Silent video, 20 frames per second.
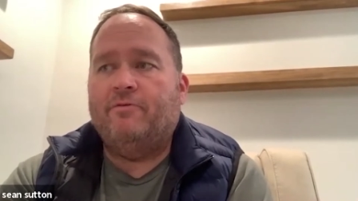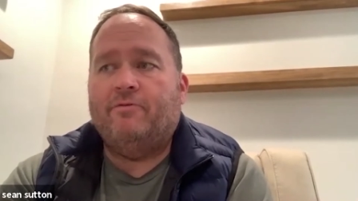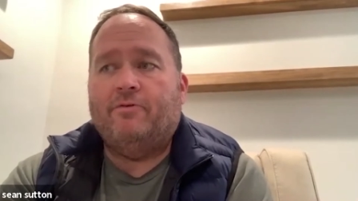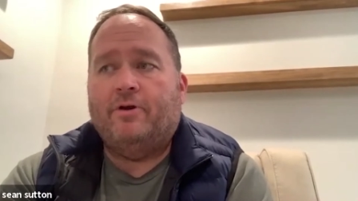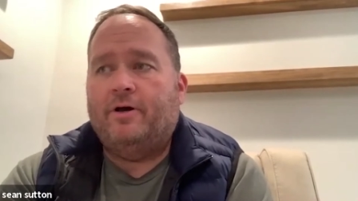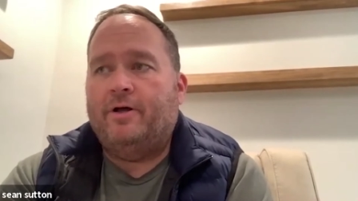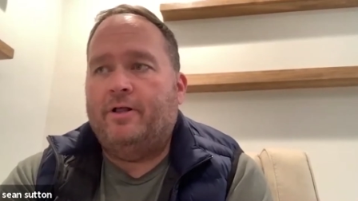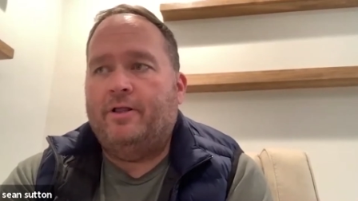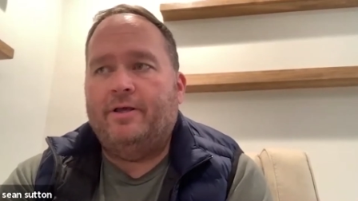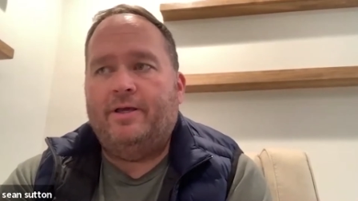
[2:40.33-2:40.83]

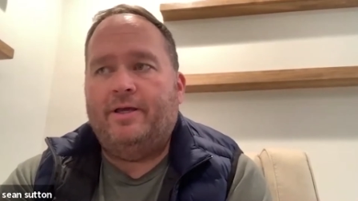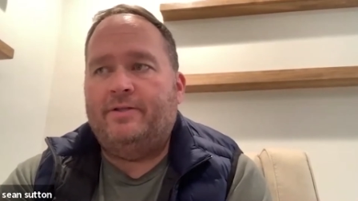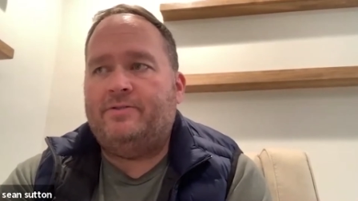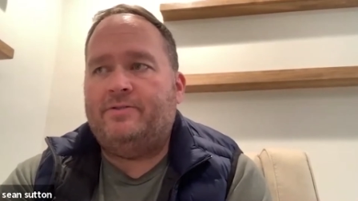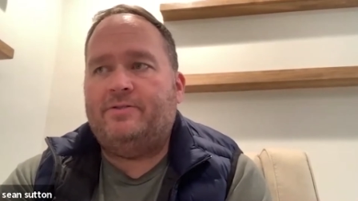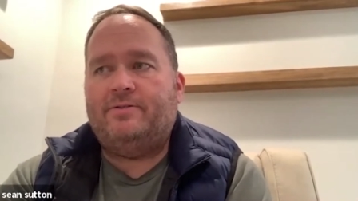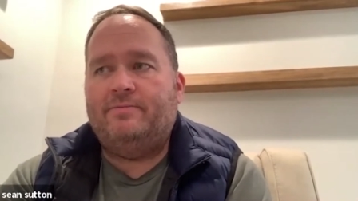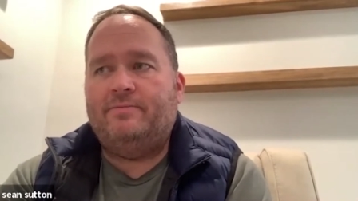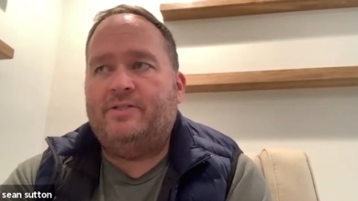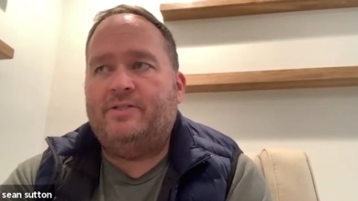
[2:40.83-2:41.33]
Overall,
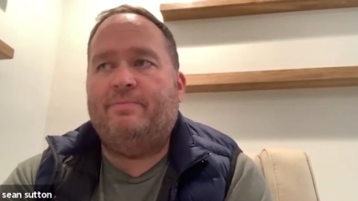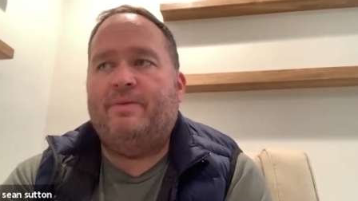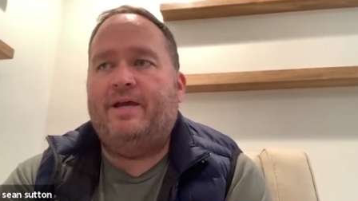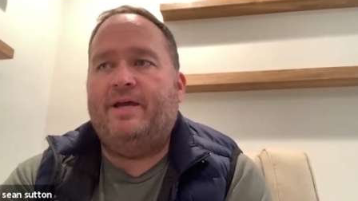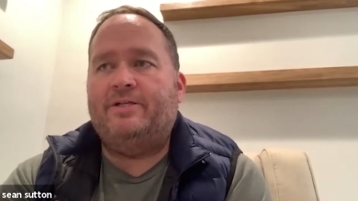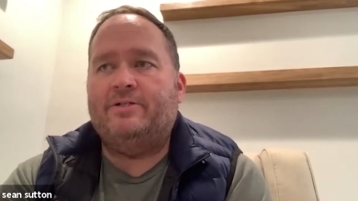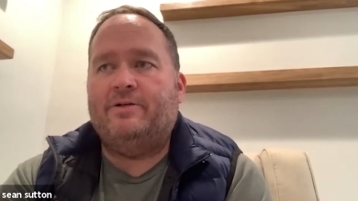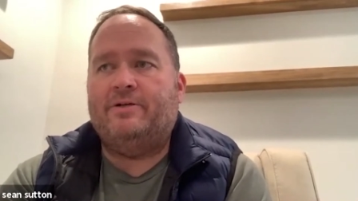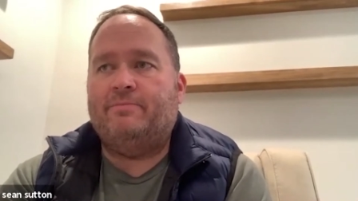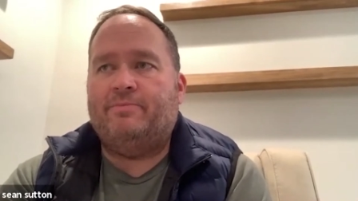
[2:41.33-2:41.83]
it's it's a
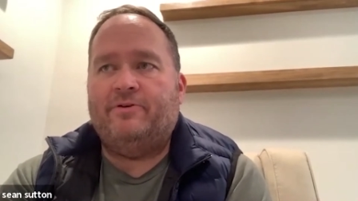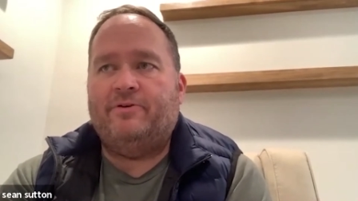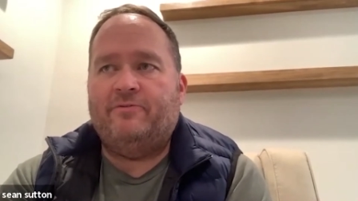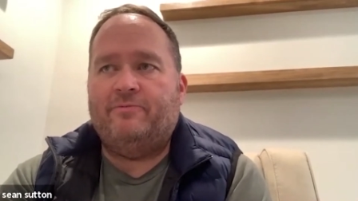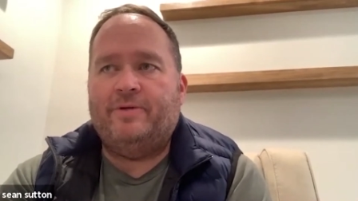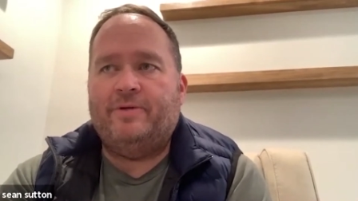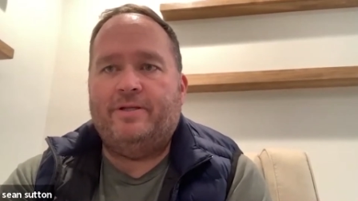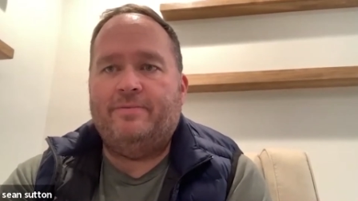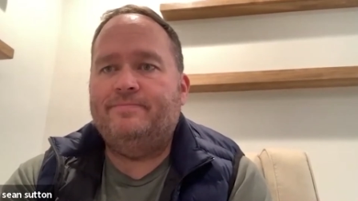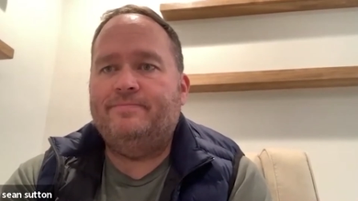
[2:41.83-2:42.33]
major improvement.